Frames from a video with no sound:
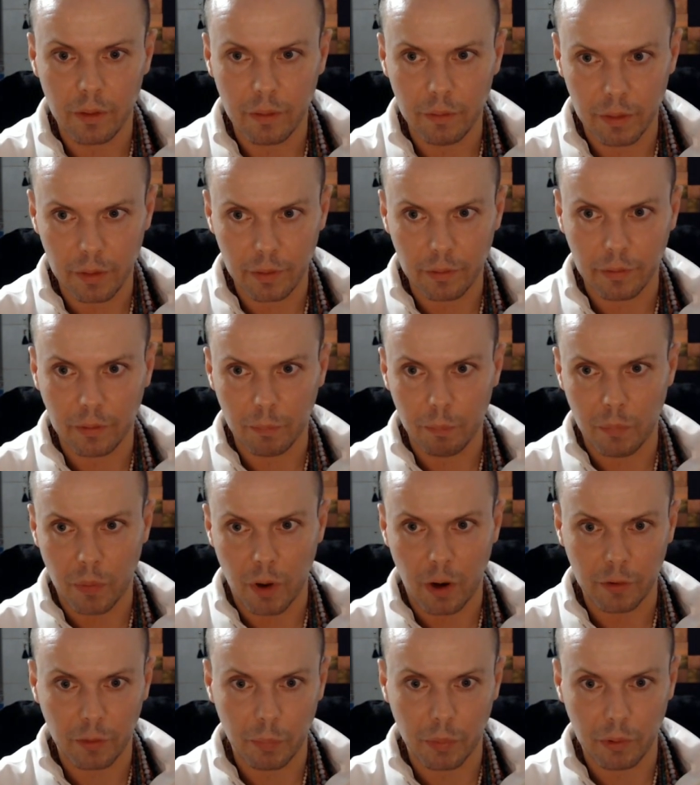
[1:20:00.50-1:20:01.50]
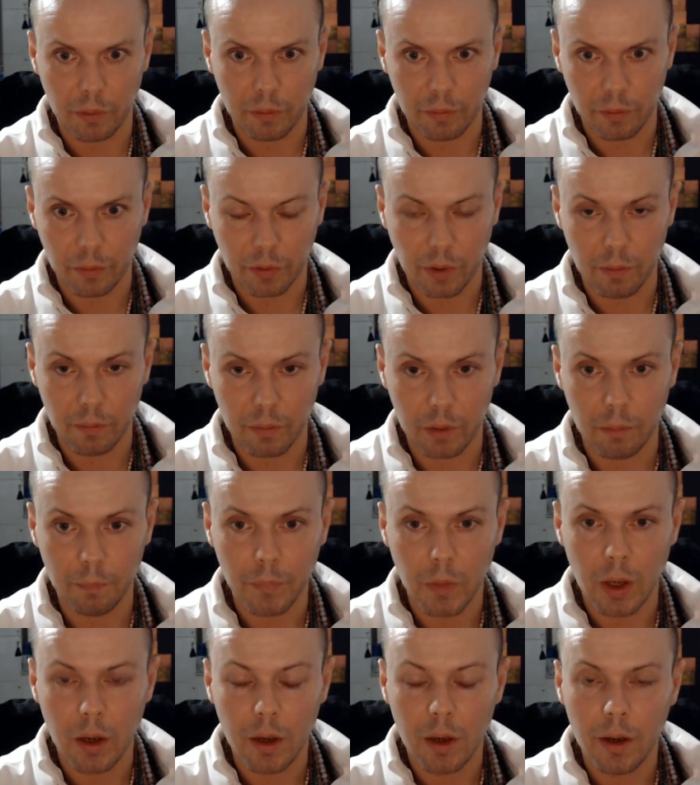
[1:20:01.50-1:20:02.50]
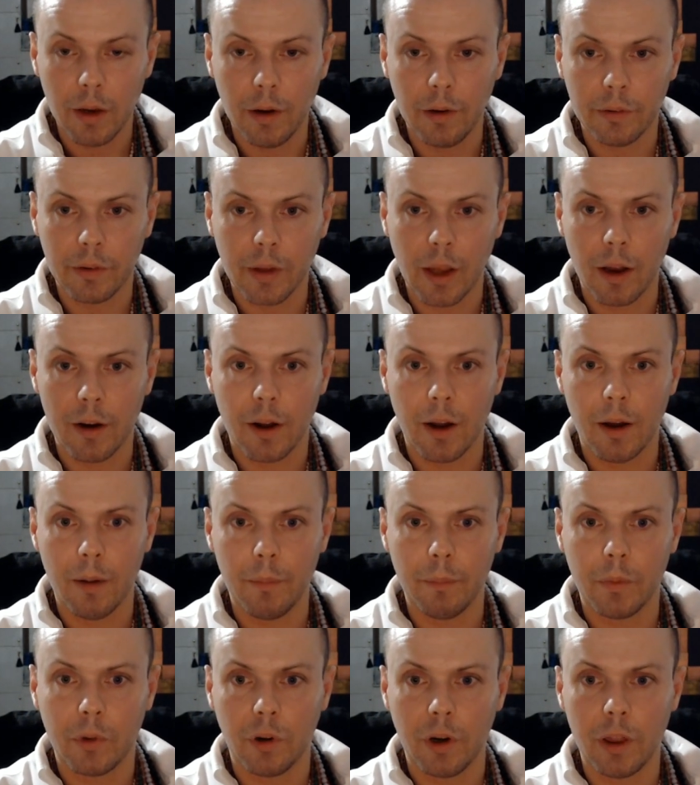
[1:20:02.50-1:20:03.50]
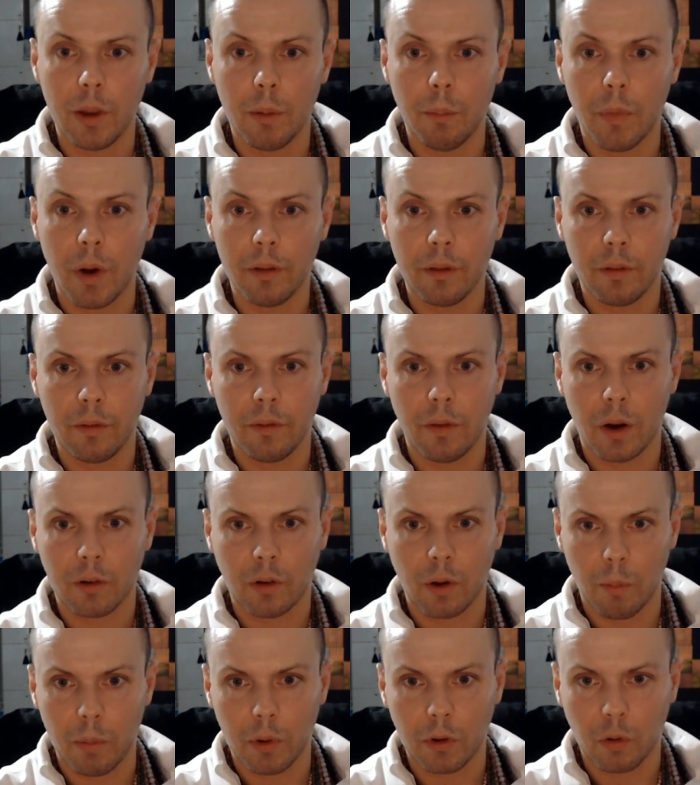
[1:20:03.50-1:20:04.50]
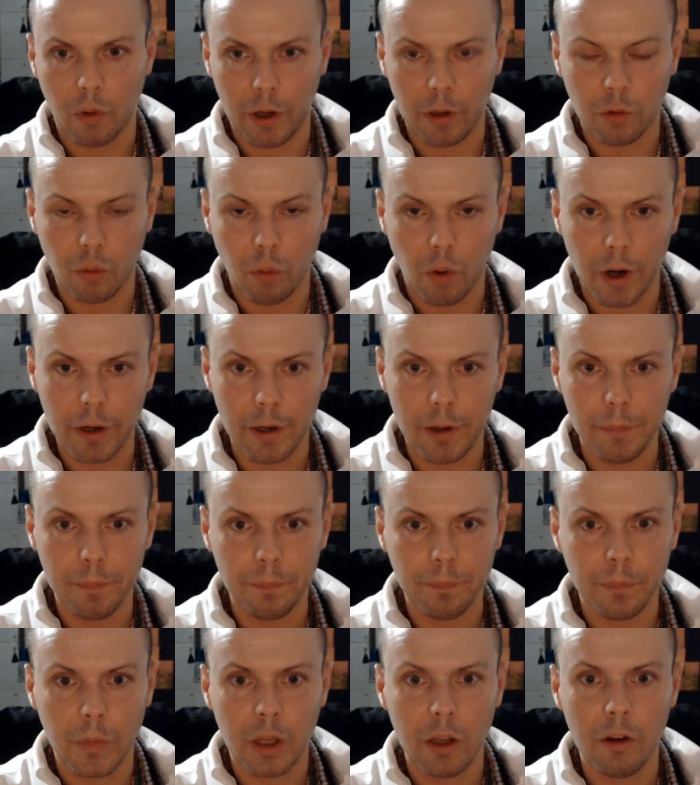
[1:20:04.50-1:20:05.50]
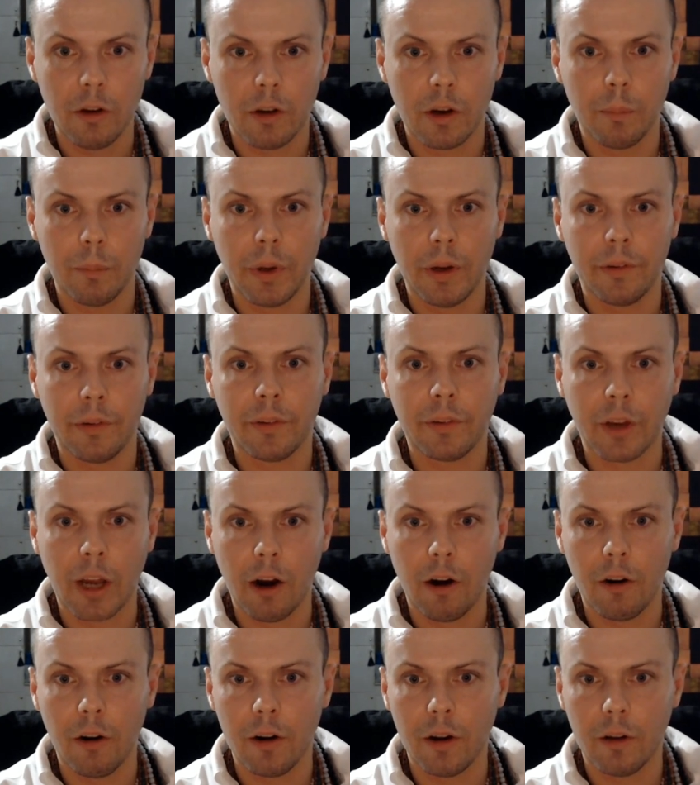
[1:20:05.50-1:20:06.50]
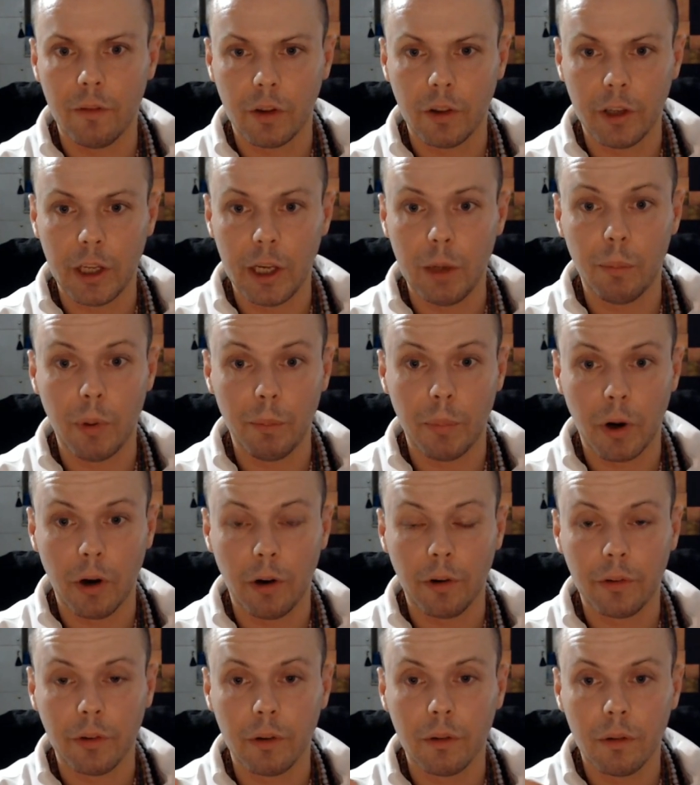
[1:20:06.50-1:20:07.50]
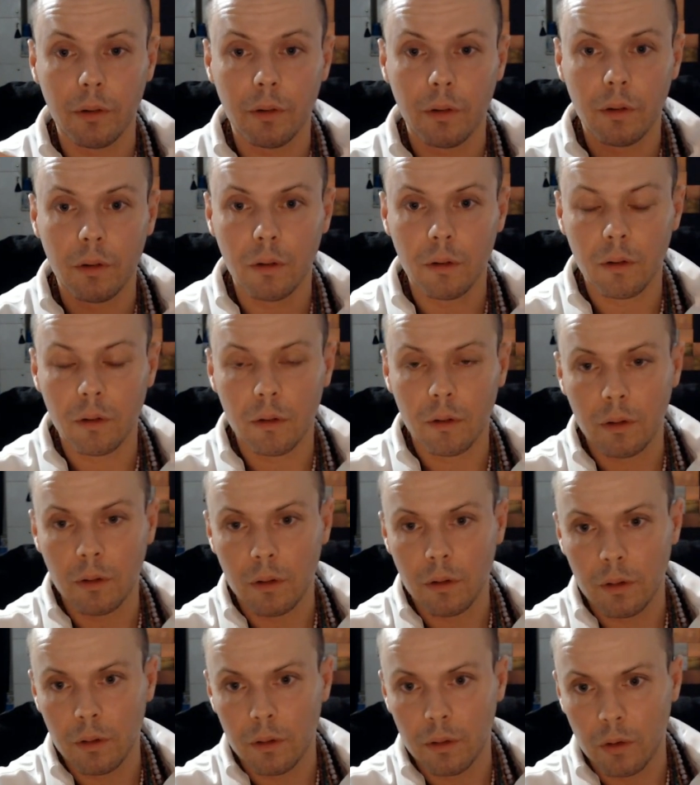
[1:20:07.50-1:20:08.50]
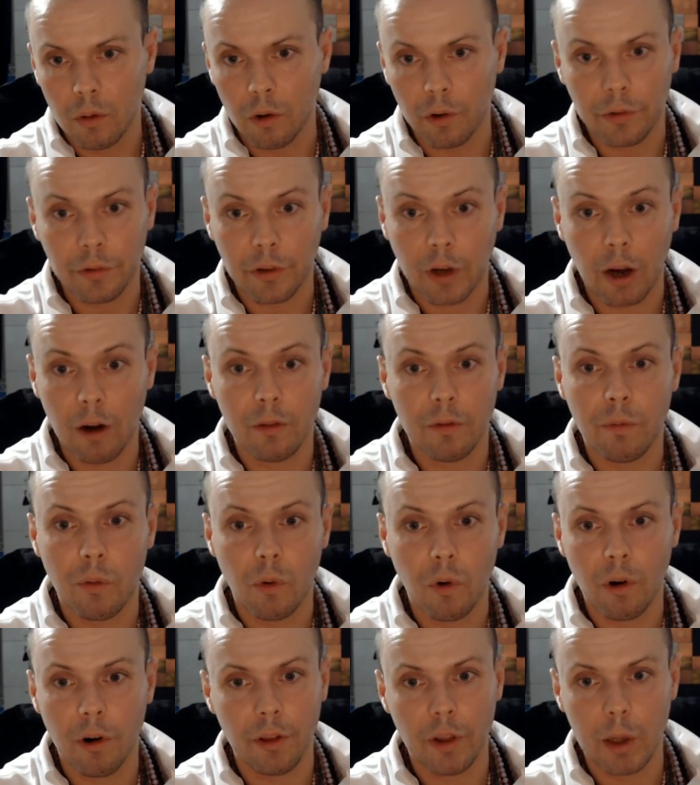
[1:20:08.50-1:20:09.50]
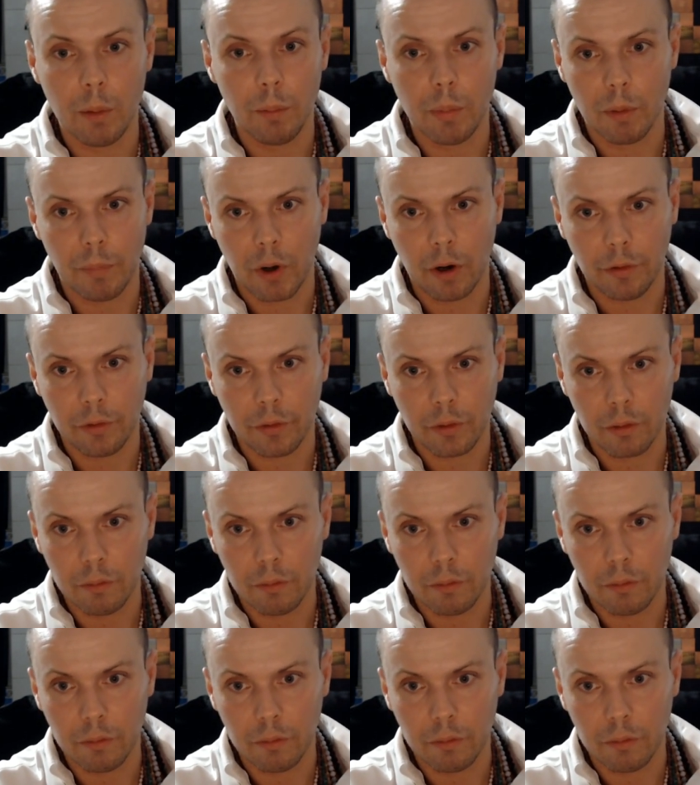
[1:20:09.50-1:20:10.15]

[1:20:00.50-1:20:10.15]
this possible for some of you, is that during the month of October 2020, you could be scared of a Libra person or scared for a Libra person